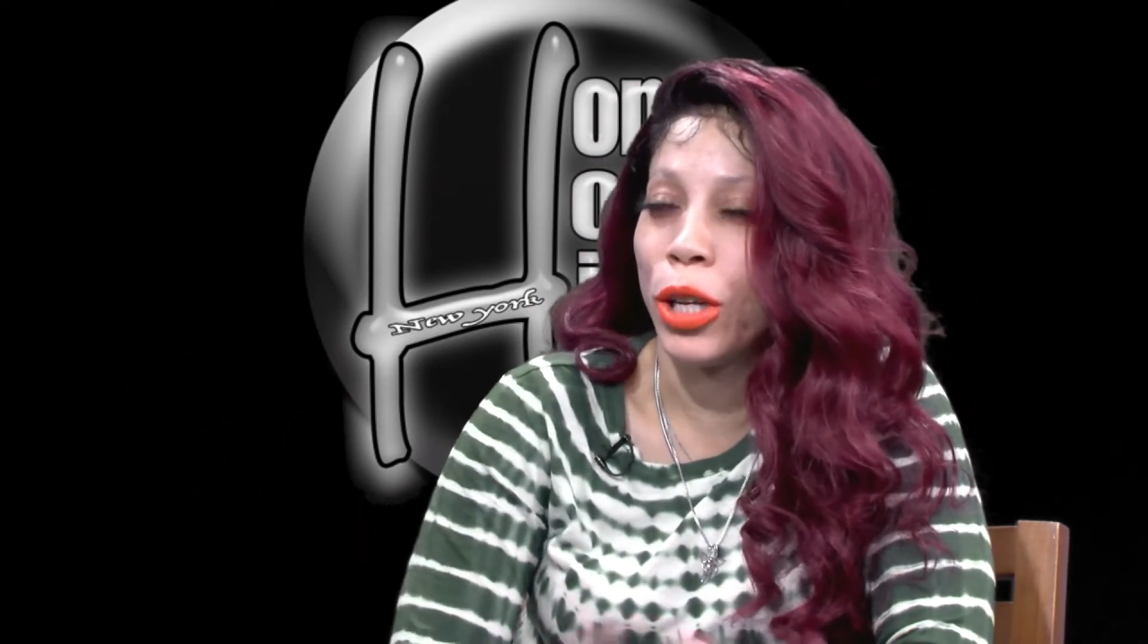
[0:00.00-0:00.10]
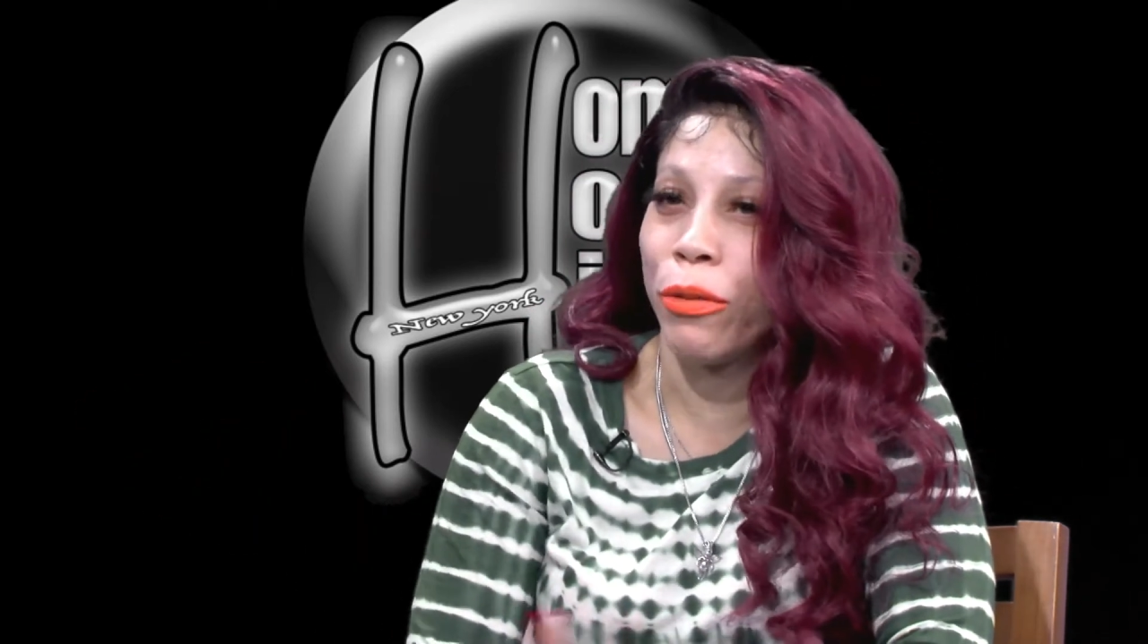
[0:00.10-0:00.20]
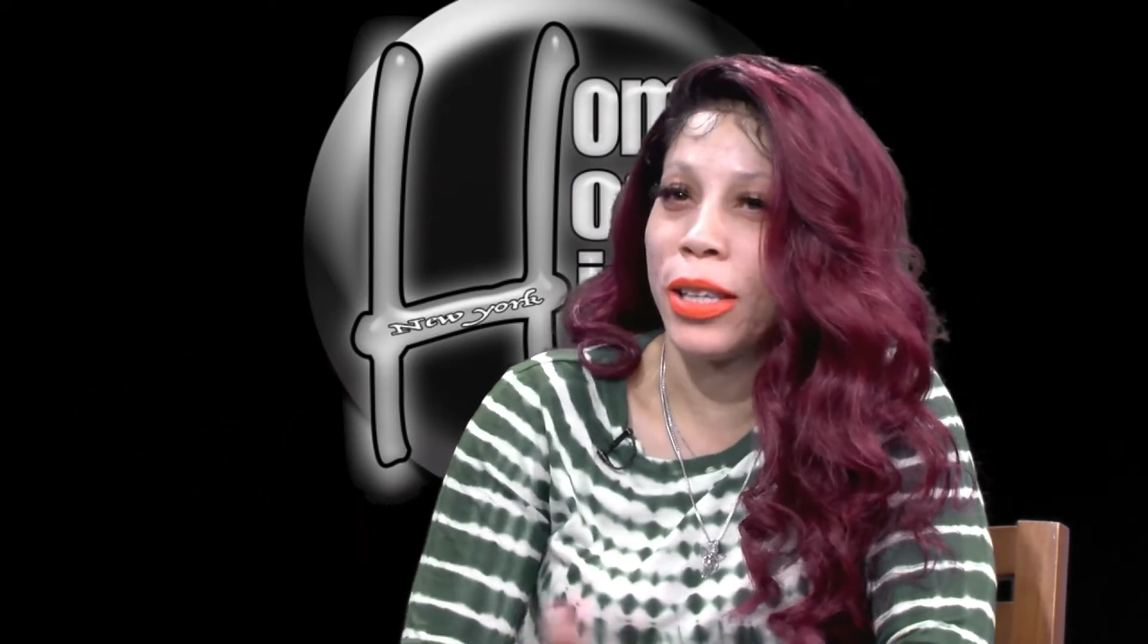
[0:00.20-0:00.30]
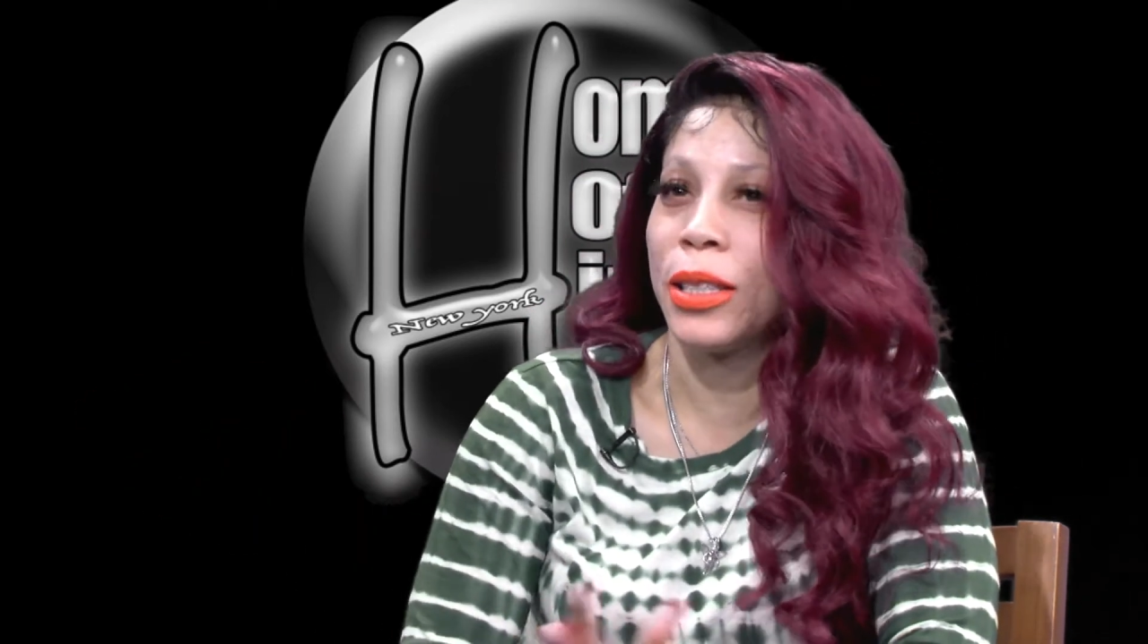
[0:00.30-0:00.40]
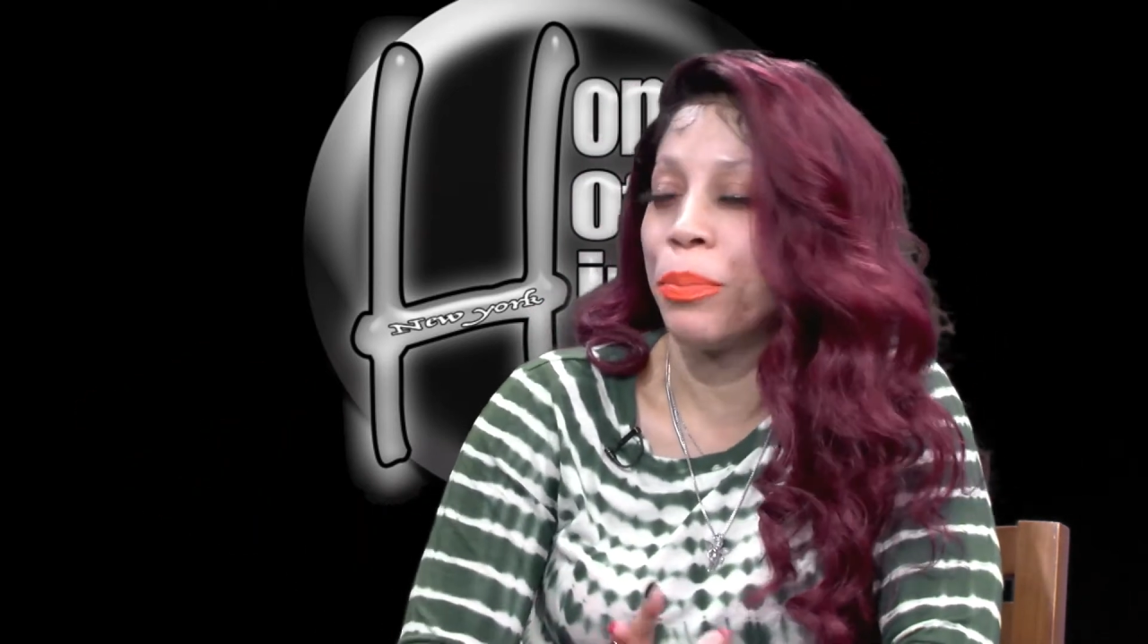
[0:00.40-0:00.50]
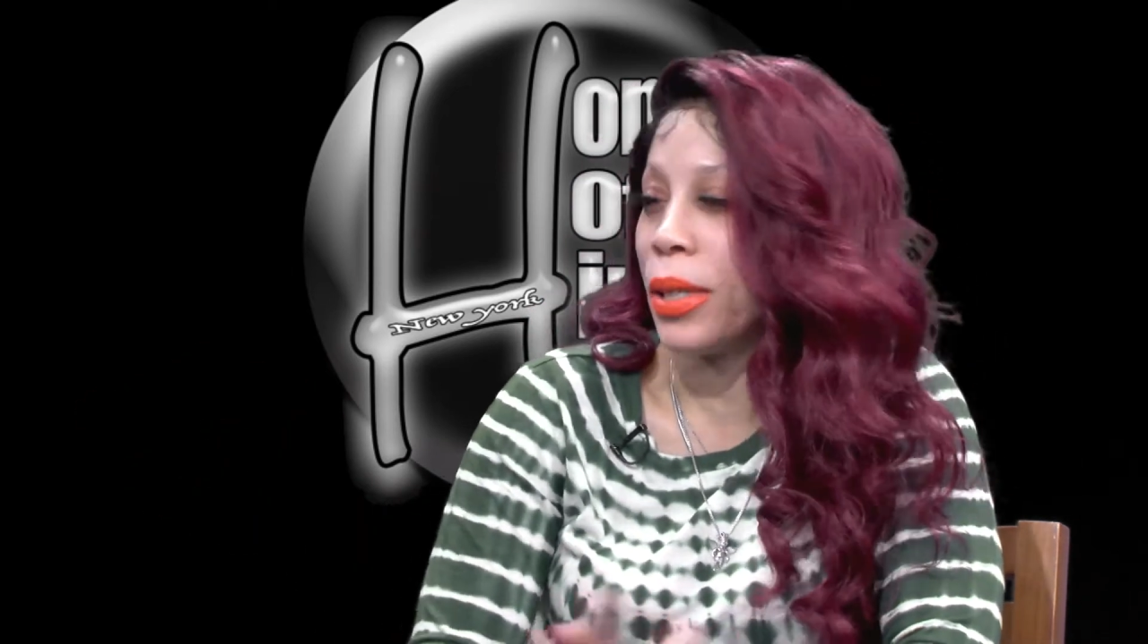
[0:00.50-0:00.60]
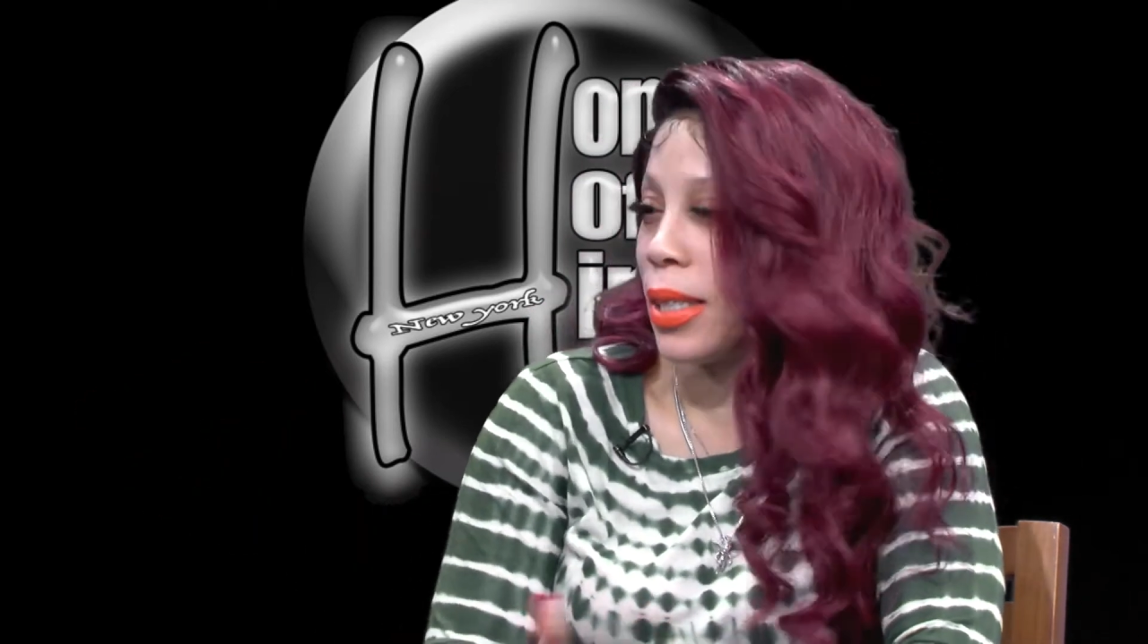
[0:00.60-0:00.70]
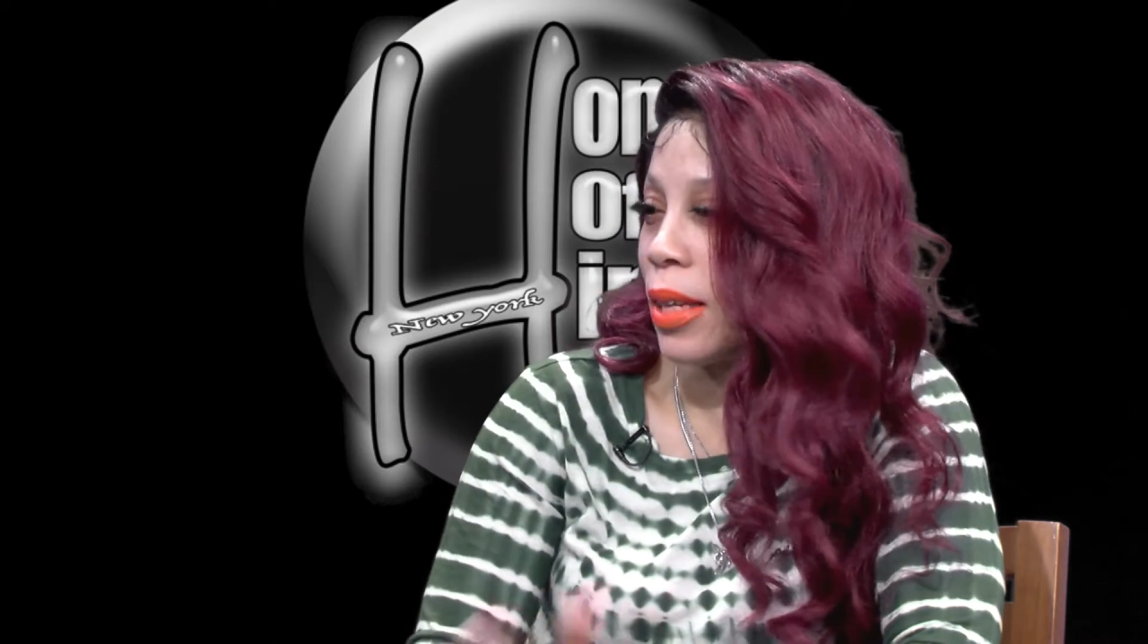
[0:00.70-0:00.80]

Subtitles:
their rest in peace.